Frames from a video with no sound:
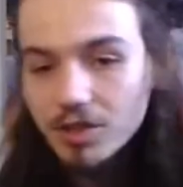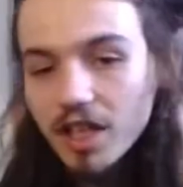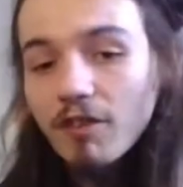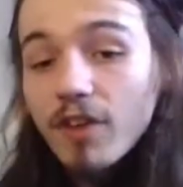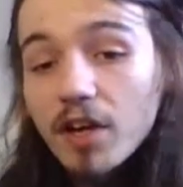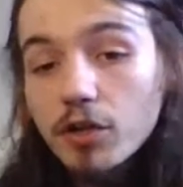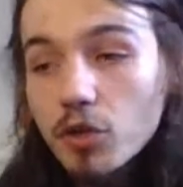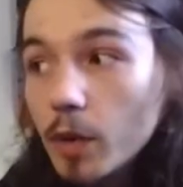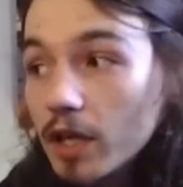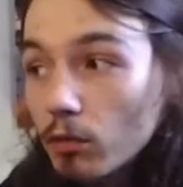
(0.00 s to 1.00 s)
Fender
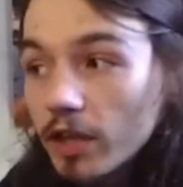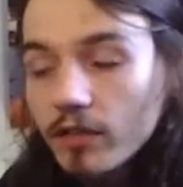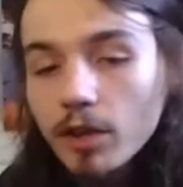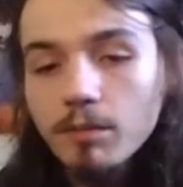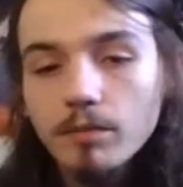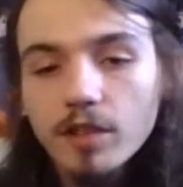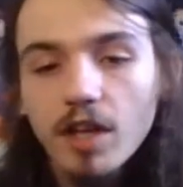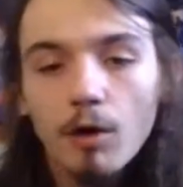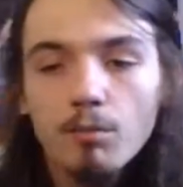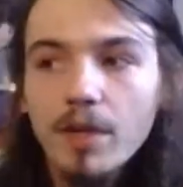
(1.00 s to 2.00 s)
Twin reverb, you
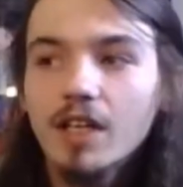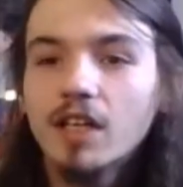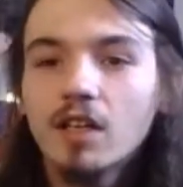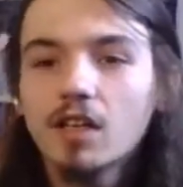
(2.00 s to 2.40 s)
know, big,